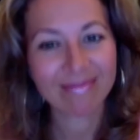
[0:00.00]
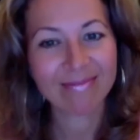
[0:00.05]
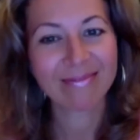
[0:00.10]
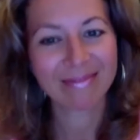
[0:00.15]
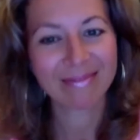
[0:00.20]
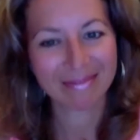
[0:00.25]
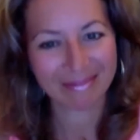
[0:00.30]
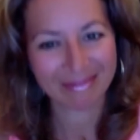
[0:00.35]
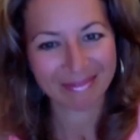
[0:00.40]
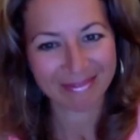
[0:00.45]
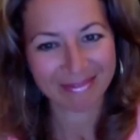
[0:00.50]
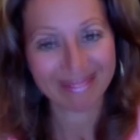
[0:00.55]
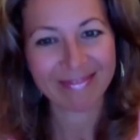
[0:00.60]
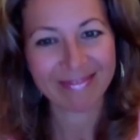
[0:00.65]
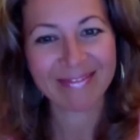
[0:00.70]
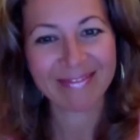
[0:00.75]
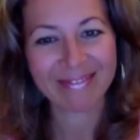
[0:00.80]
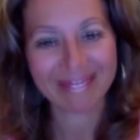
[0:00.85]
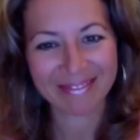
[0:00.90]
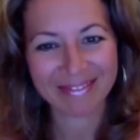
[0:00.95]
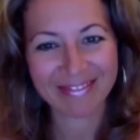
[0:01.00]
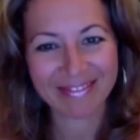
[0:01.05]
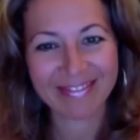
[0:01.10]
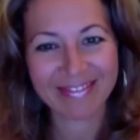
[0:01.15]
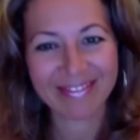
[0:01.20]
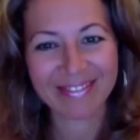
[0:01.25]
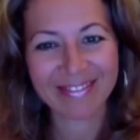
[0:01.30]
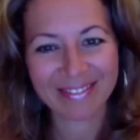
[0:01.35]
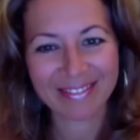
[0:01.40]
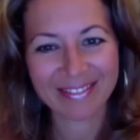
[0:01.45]

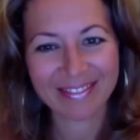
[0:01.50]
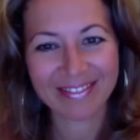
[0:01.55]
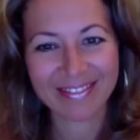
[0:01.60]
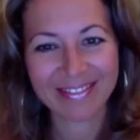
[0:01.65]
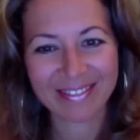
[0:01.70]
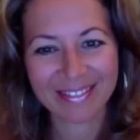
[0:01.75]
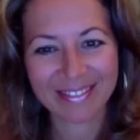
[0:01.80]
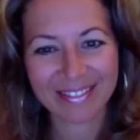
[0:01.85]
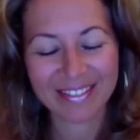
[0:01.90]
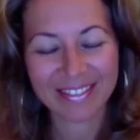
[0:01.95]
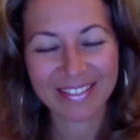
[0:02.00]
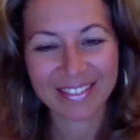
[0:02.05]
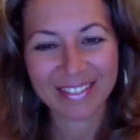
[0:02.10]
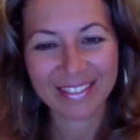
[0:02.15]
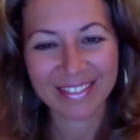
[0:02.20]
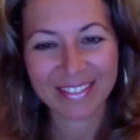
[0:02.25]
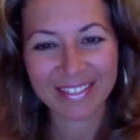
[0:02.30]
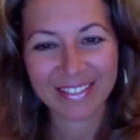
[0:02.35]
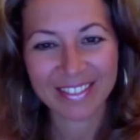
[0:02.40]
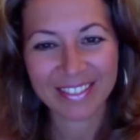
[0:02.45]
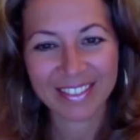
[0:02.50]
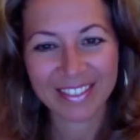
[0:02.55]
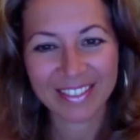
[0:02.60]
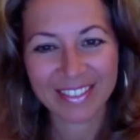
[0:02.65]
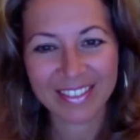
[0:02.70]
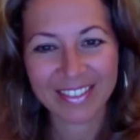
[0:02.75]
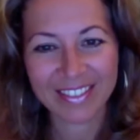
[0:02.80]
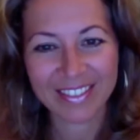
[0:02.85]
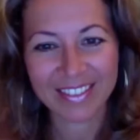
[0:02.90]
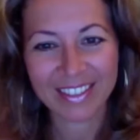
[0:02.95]

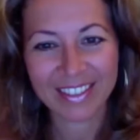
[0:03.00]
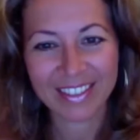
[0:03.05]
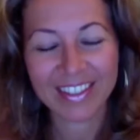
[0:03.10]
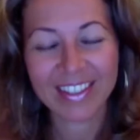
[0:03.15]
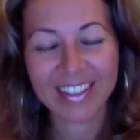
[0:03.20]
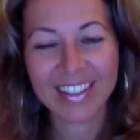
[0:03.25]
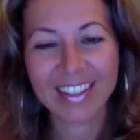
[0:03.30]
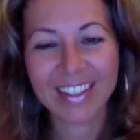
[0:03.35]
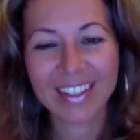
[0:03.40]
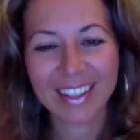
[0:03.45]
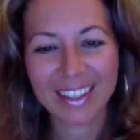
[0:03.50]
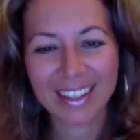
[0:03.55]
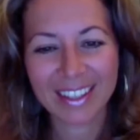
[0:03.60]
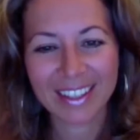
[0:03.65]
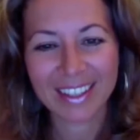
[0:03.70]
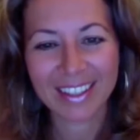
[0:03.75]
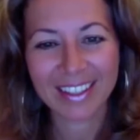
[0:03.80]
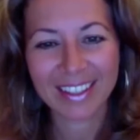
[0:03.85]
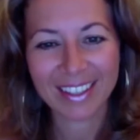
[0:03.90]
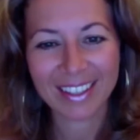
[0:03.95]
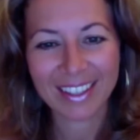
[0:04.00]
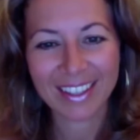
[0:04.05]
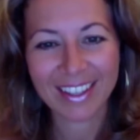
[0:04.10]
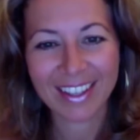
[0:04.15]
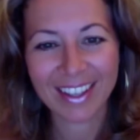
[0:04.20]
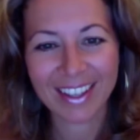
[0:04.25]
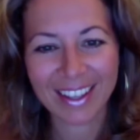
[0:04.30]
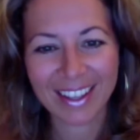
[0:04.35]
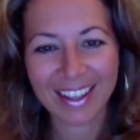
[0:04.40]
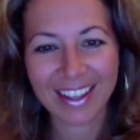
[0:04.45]

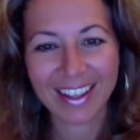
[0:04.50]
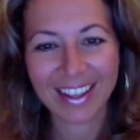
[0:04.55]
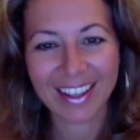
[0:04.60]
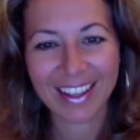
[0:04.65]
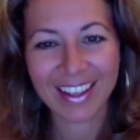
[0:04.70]
[no speech]